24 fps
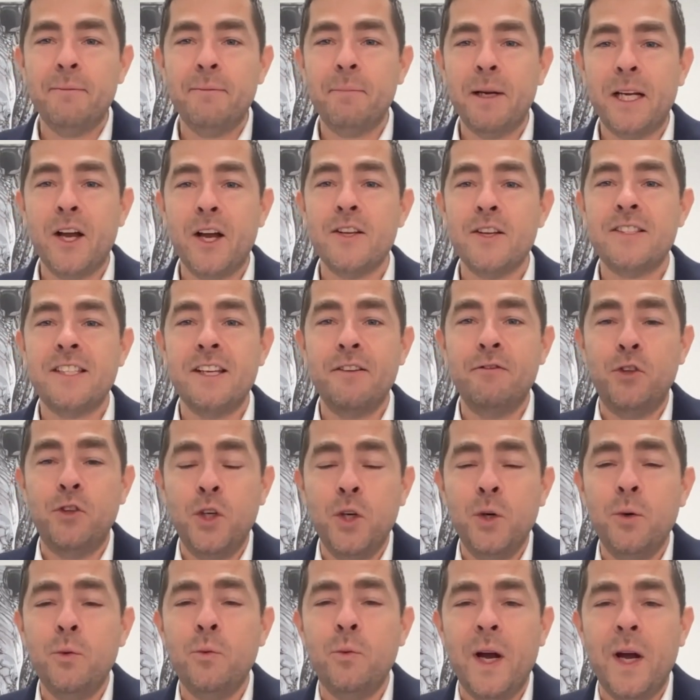because if
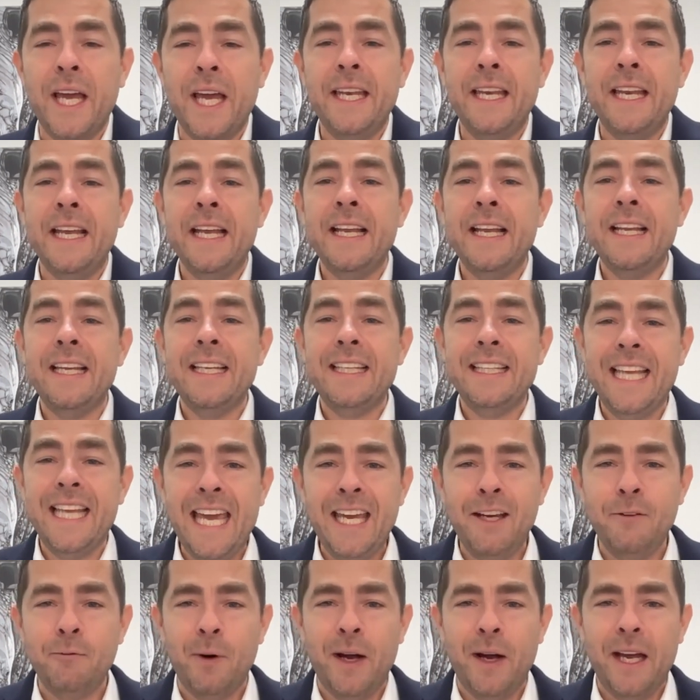you win, they
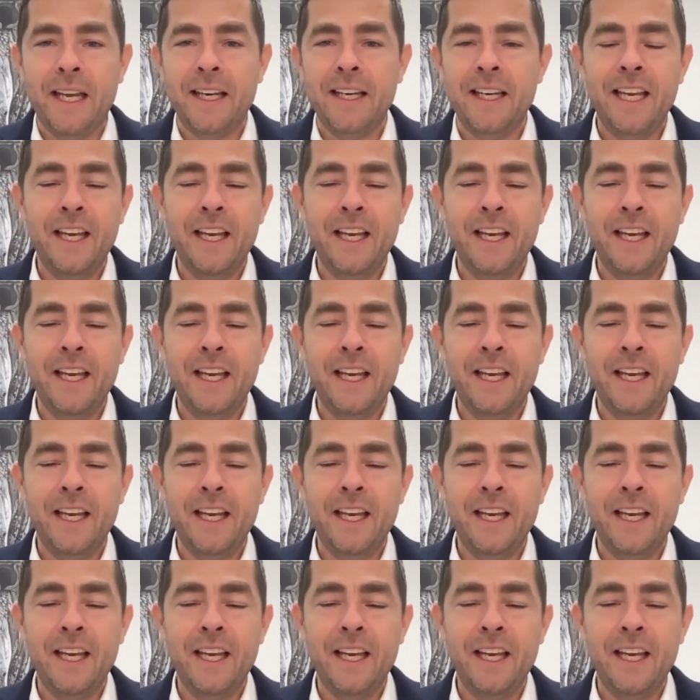win.